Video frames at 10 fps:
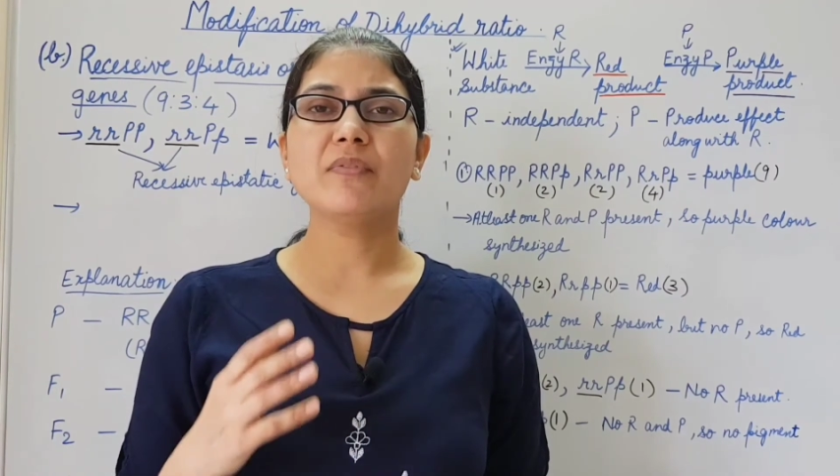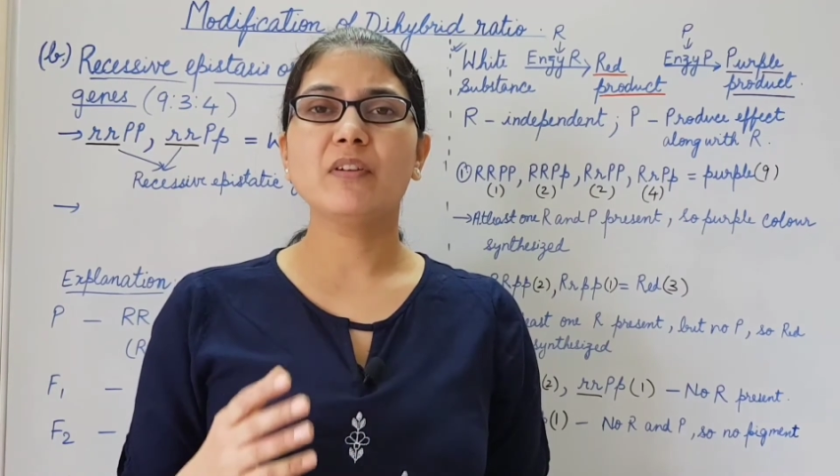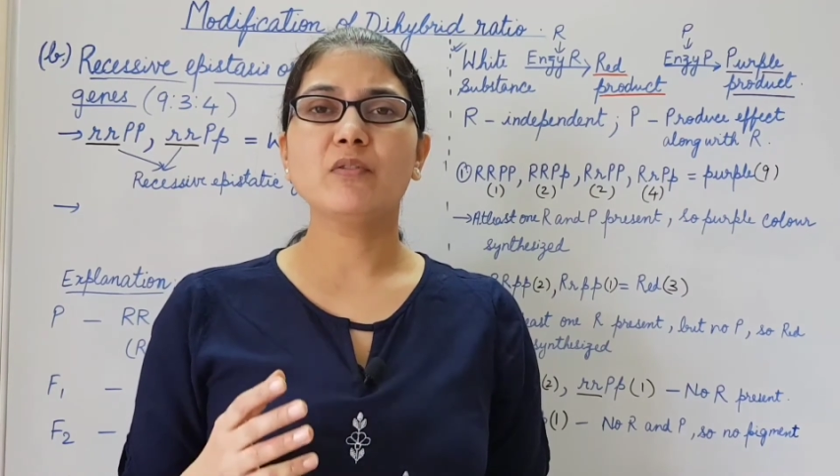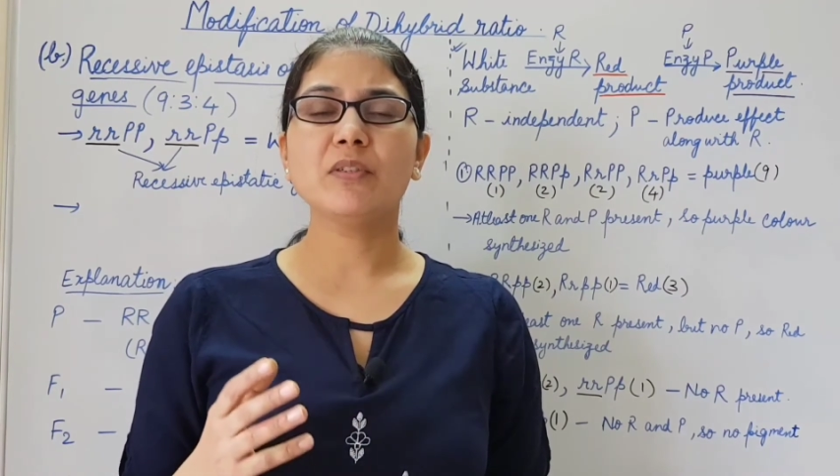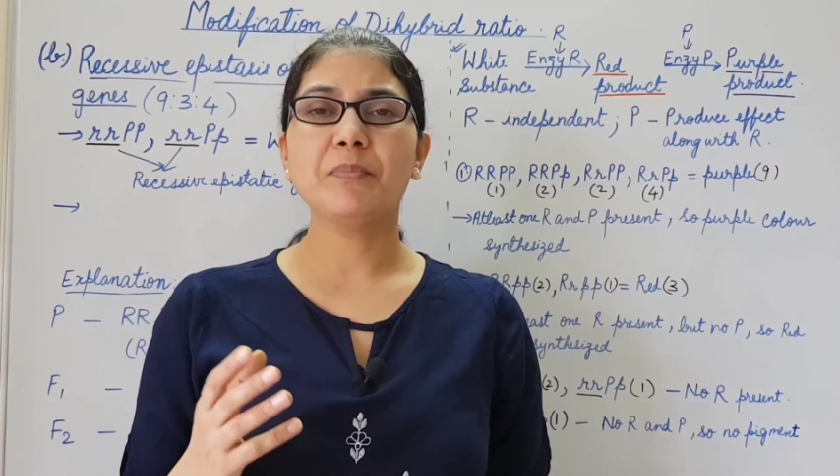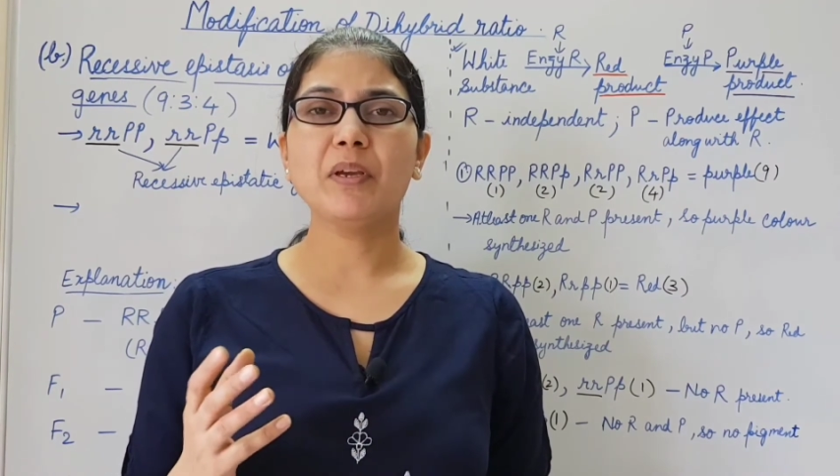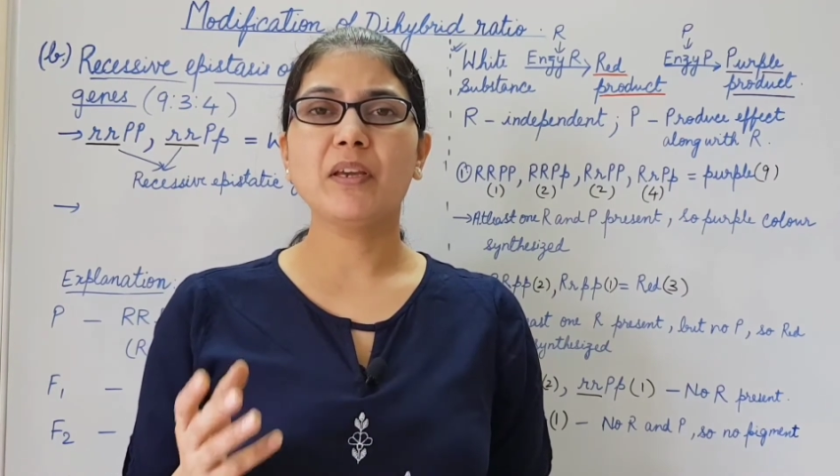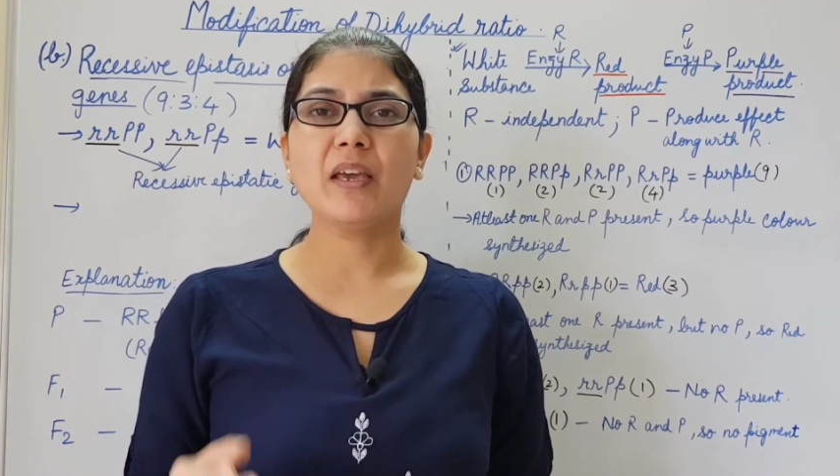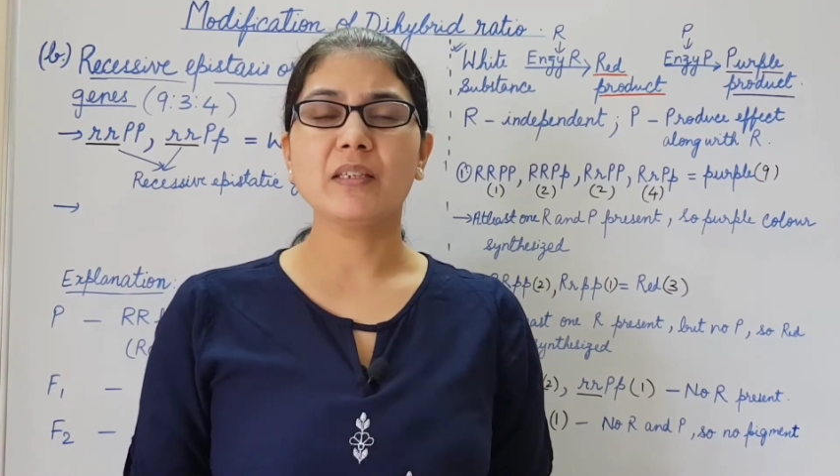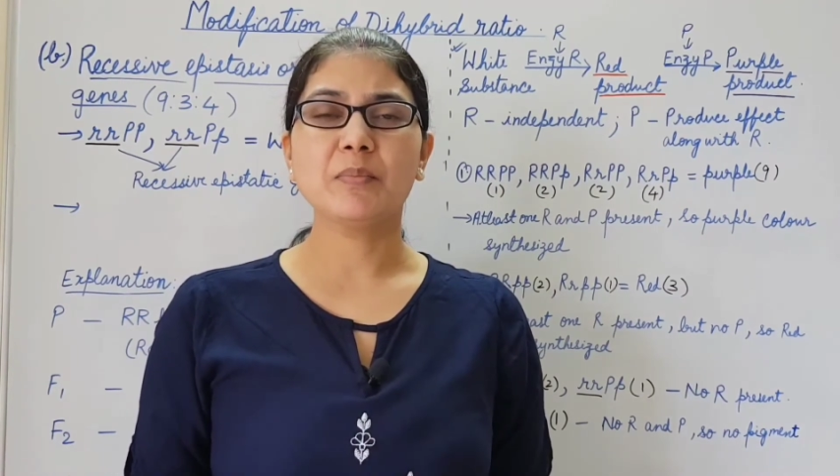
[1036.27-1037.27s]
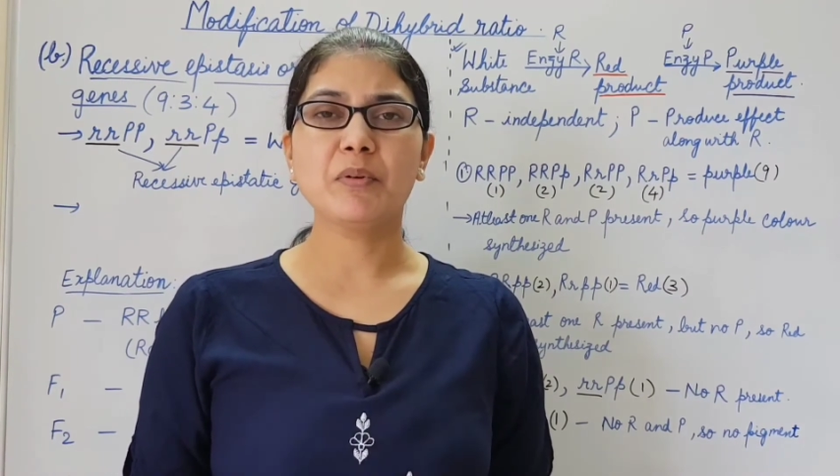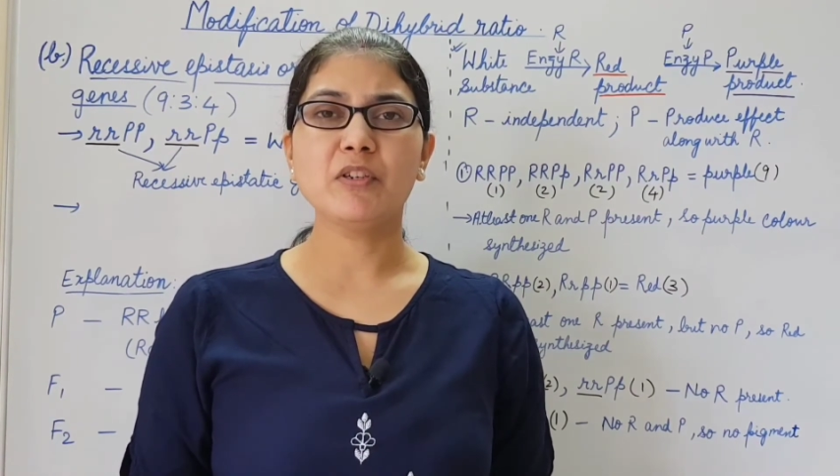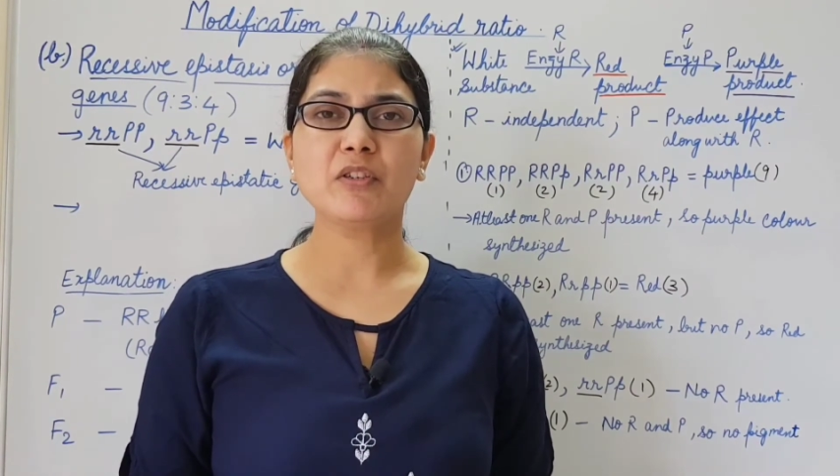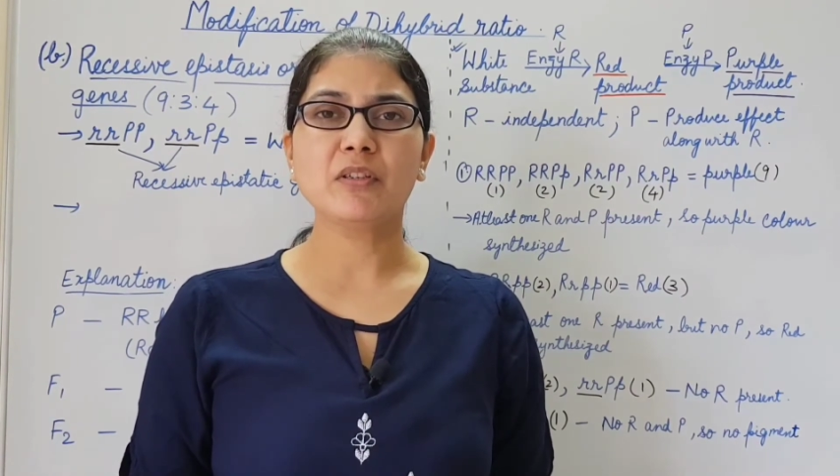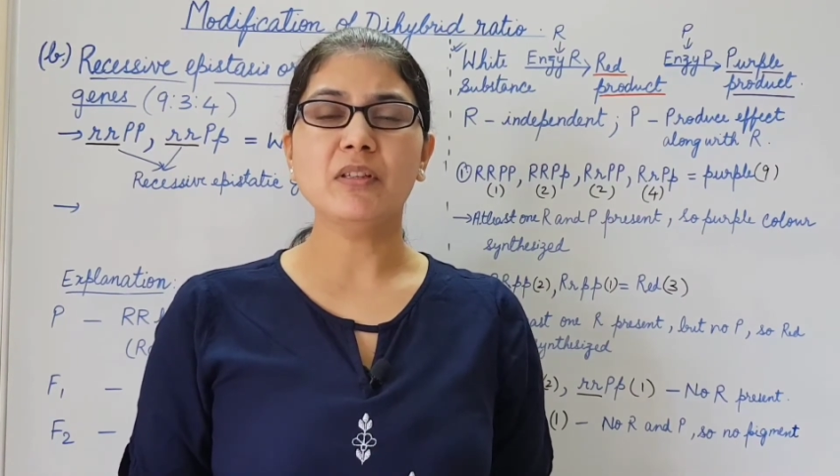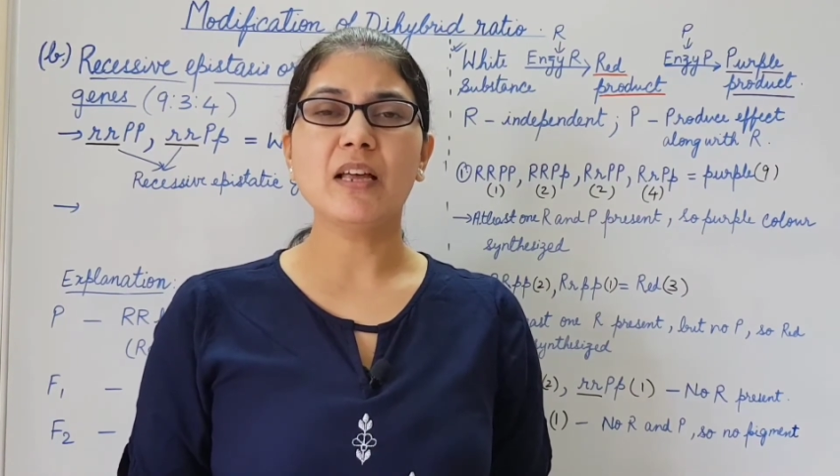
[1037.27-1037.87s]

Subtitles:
phenotypic expression,